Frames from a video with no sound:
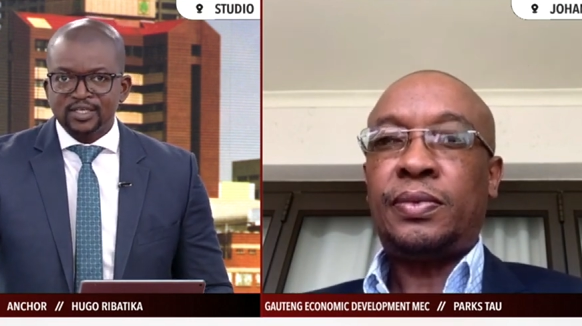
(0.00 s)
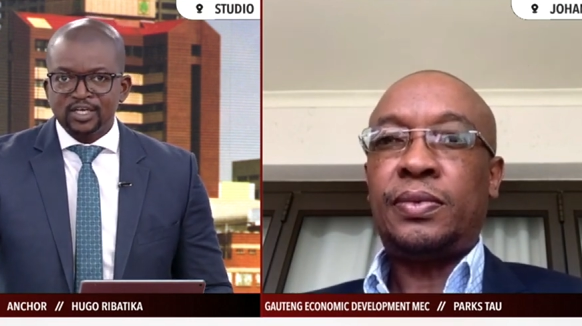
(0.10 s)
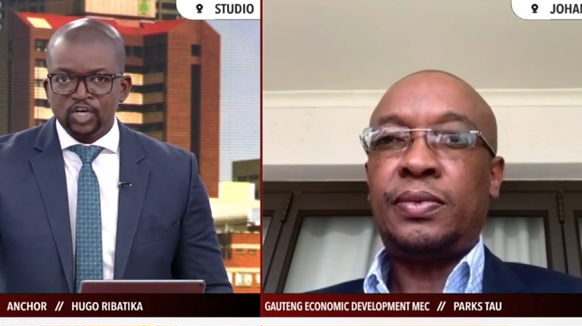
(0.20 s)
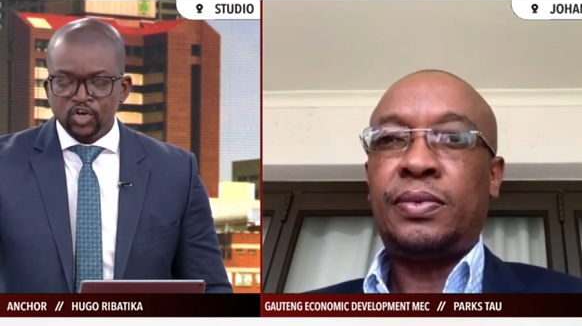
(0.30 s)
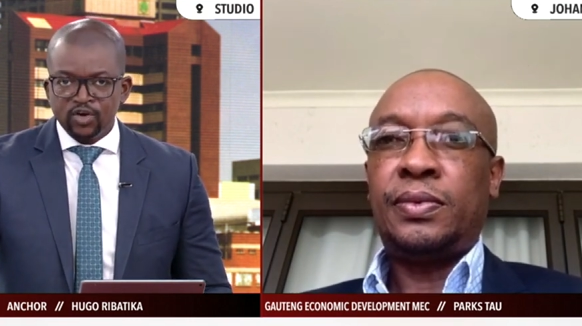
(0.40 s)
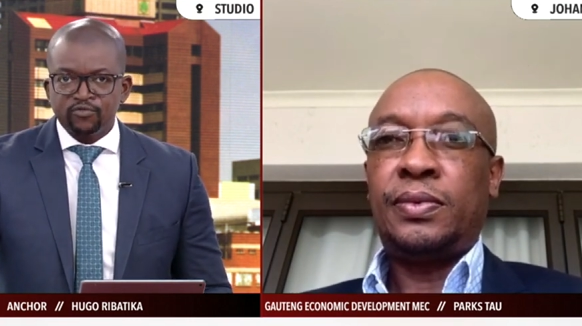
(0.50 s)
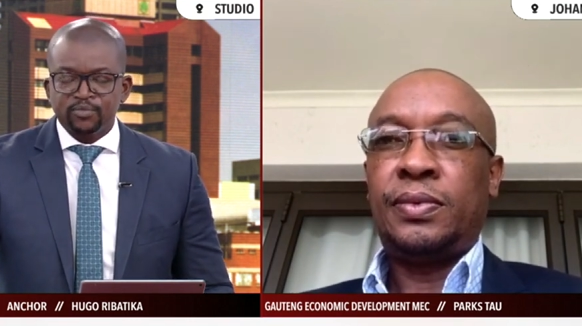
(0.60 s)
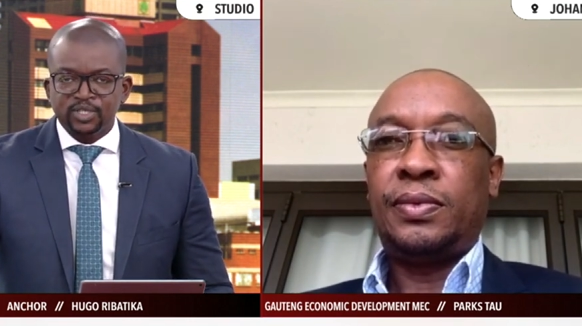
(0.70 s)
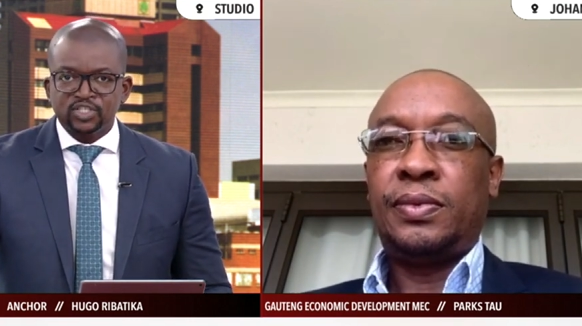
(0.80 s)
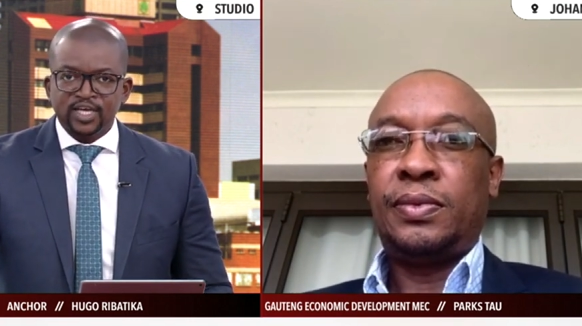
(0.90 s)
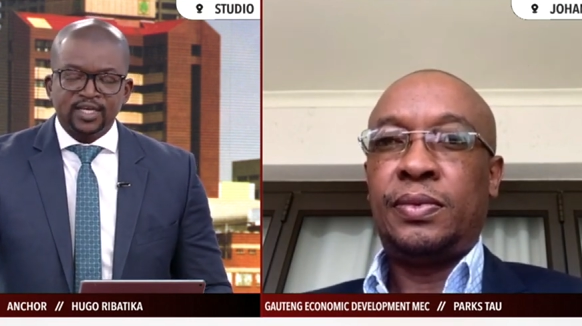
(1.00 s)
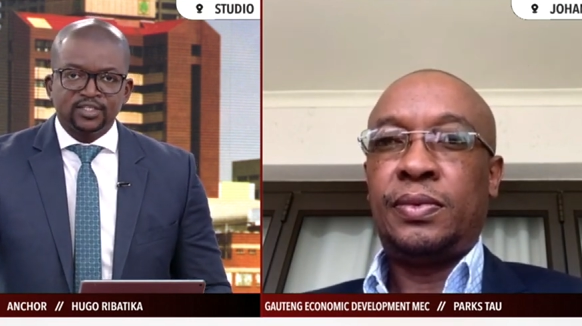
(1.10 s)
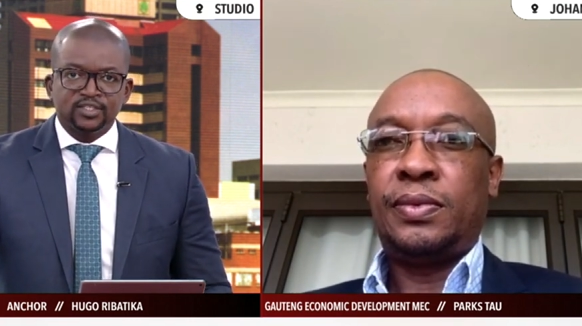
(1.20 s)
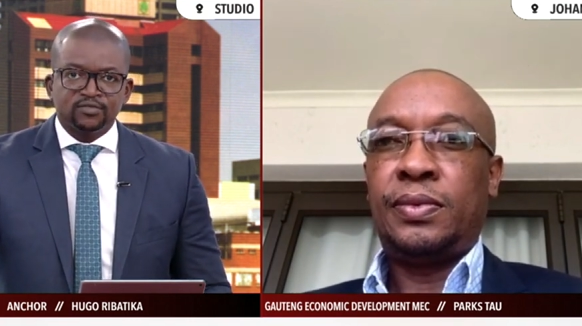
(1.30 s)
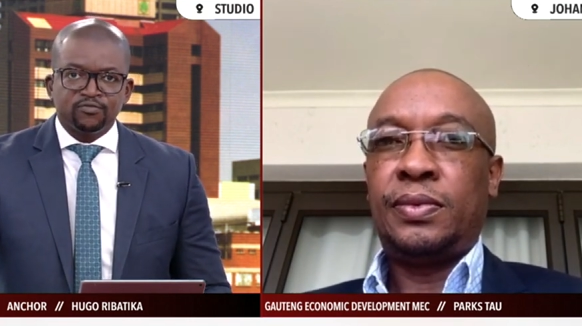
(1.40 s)
Speaker 1: learnt from the
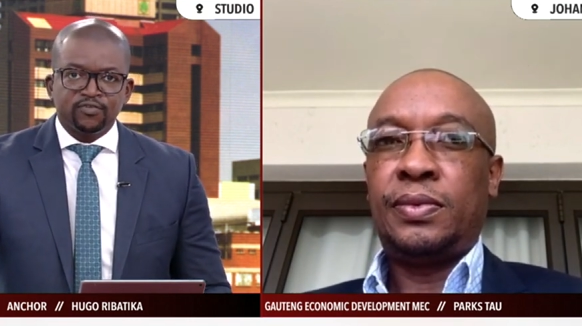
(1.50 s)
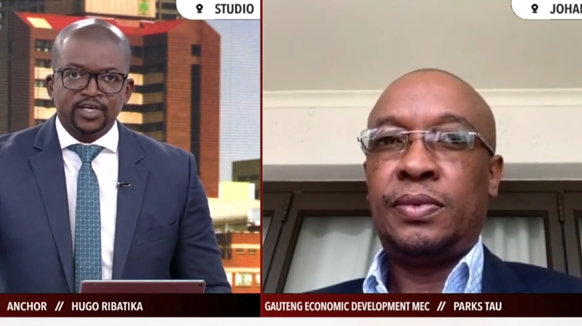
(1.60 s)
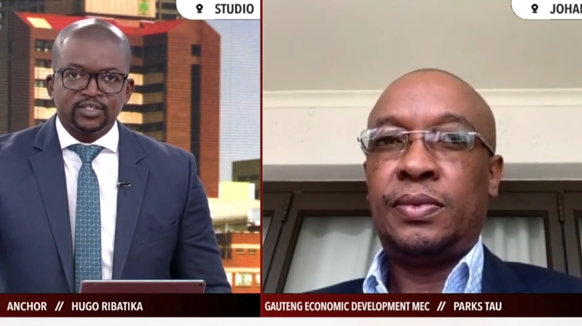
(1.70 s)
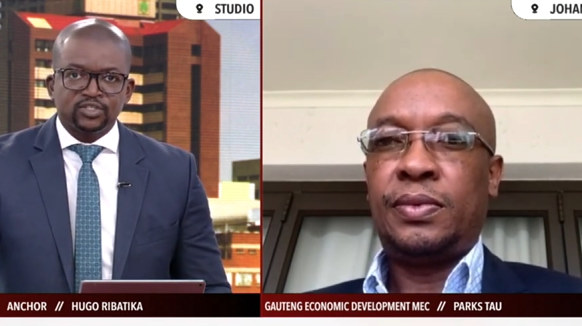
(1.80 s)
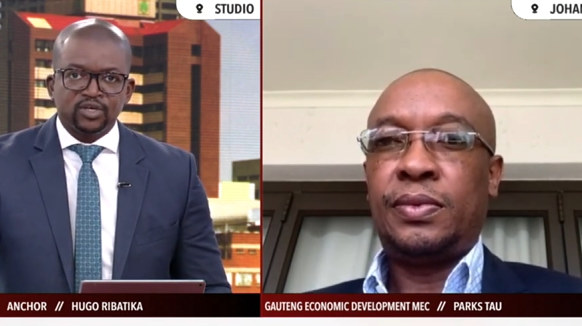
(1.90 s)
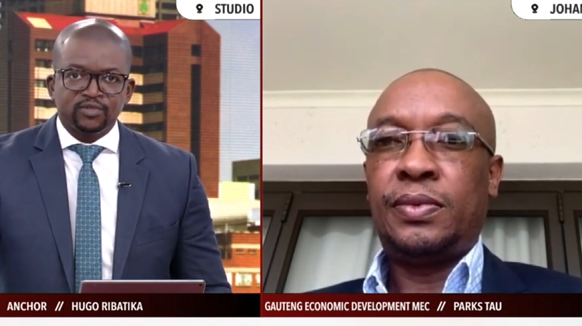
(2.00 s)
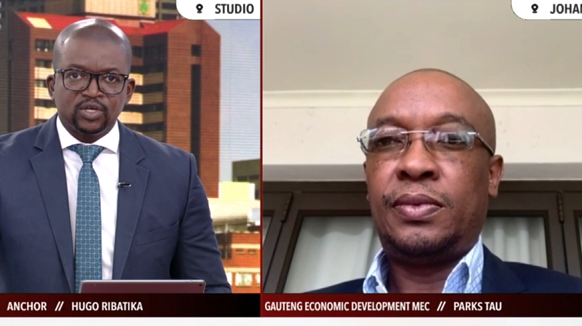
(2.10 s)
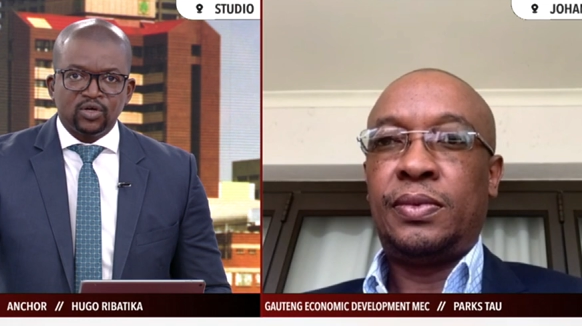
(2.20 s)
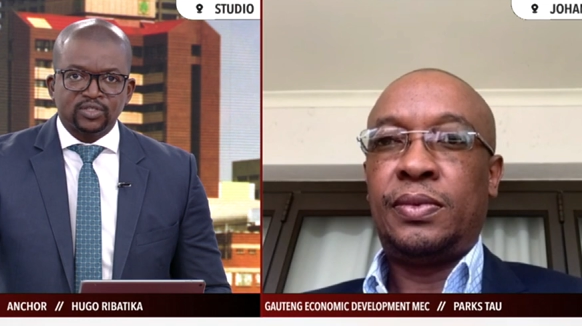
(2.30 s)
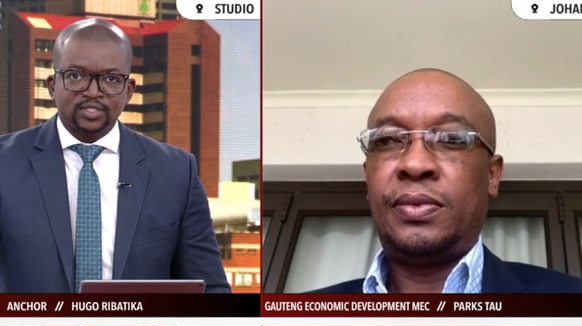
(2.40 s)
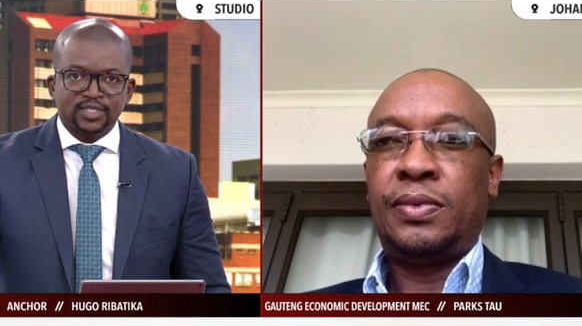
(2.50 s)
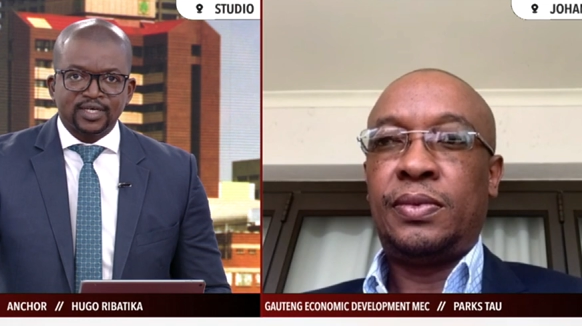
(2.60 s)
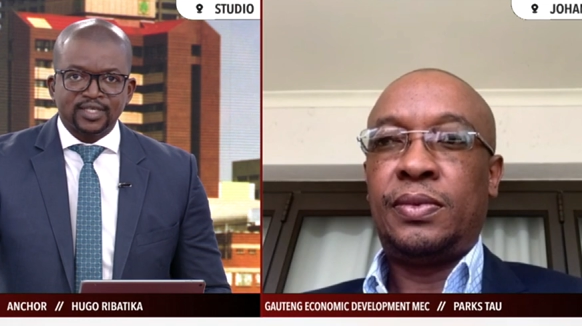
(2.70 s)
challenges faced over the last, uh,